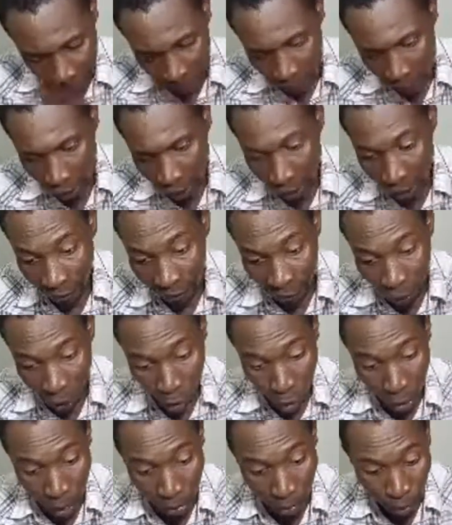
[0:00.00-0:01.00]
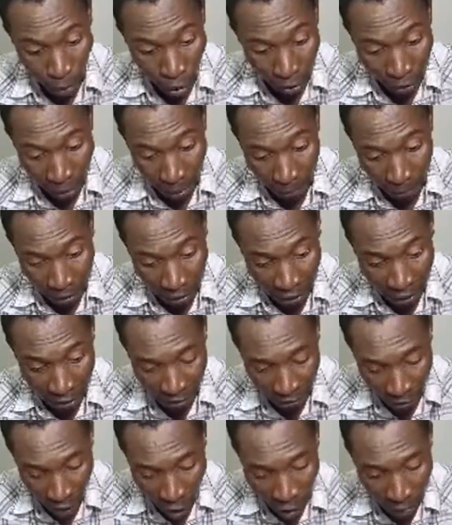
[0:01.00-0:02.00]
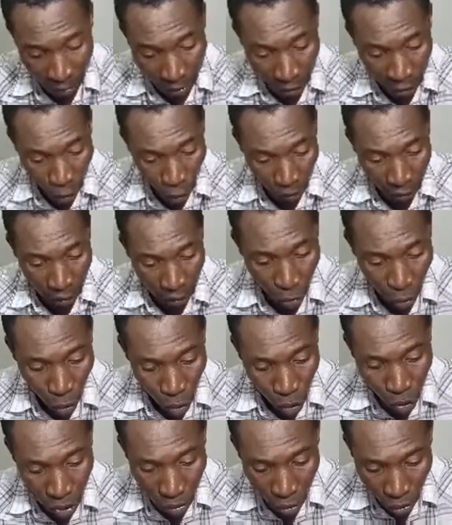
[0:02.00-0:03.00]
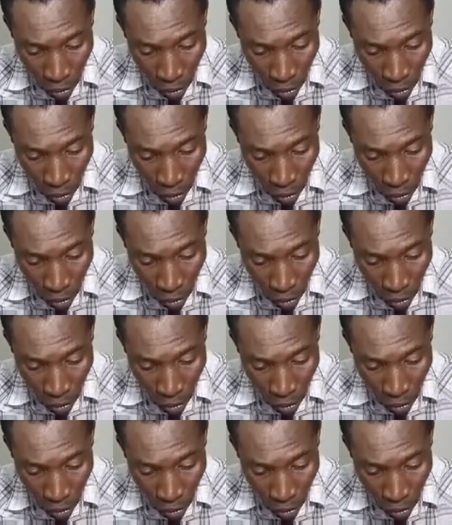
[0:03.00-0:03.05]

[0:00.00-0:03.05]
If you were brought up in an environment where those